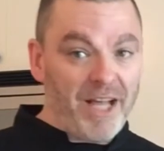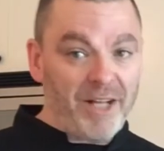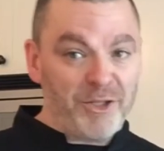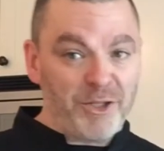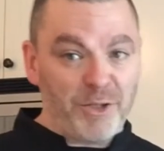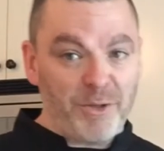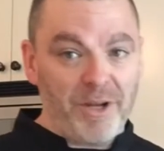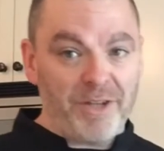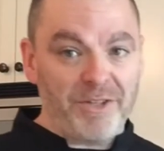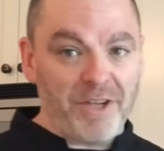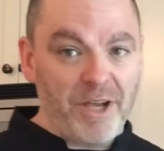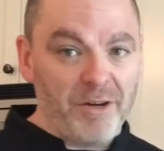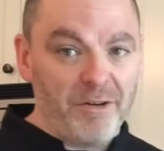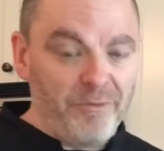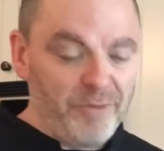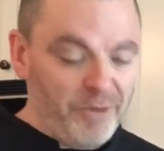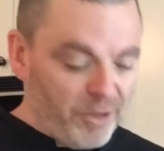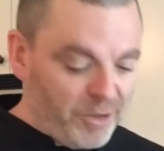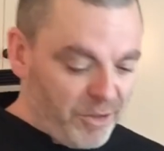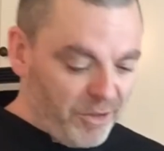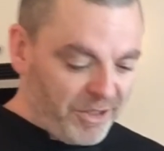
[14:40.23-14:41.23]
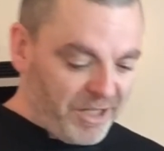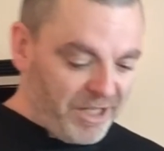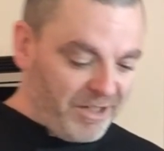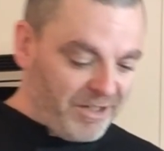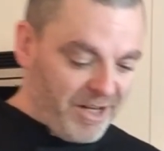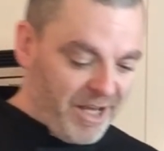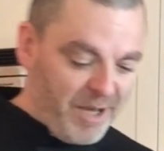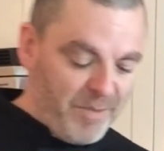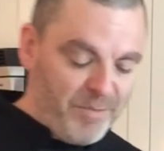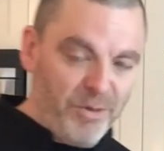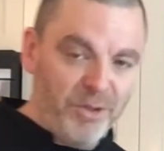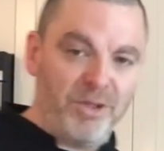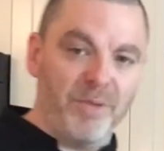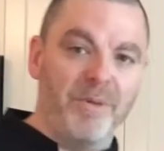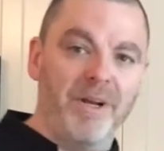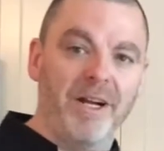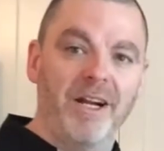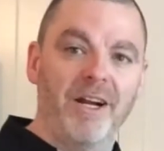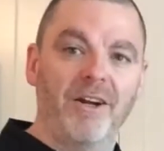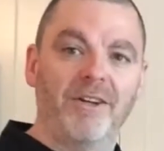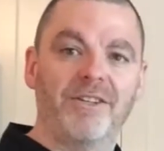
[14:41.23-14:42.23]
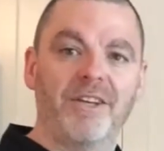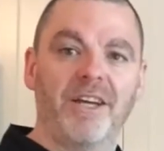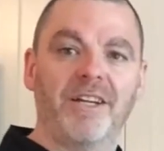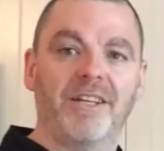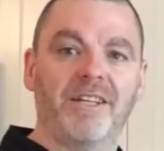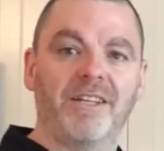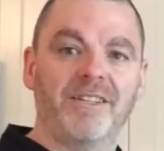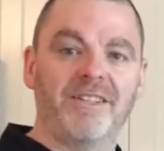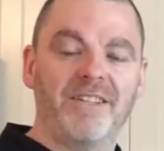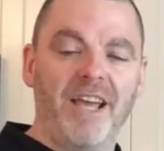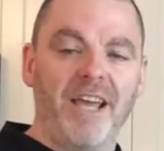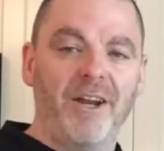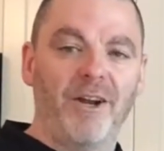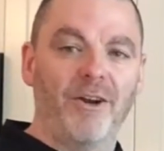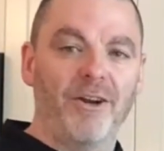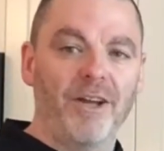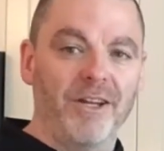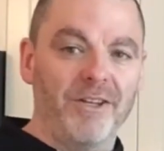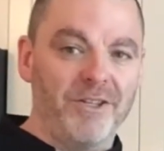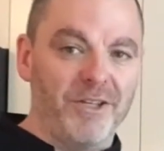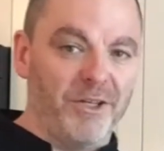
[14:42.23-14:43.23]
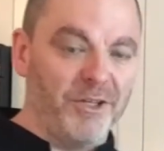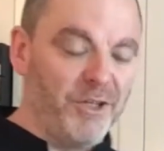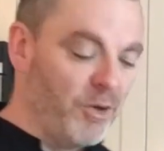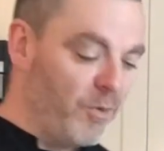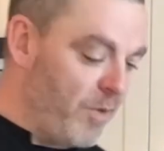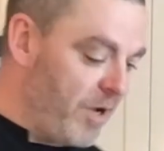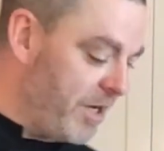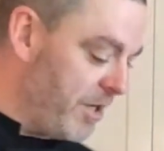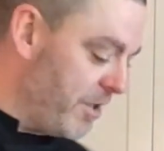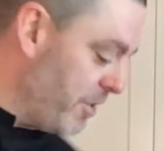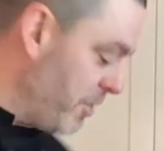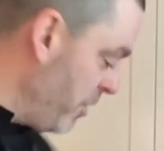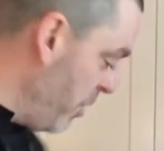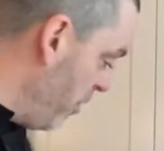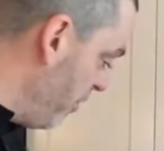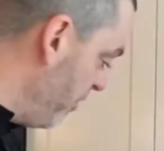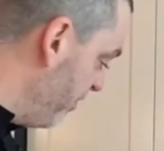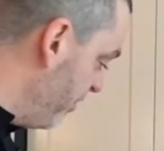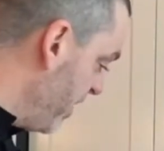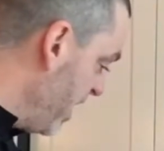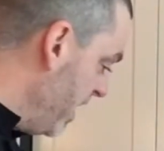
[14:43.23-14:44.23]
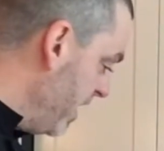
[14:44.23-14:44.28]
that stress out of your cooking day. Put them in an airtight container until you're ready to go.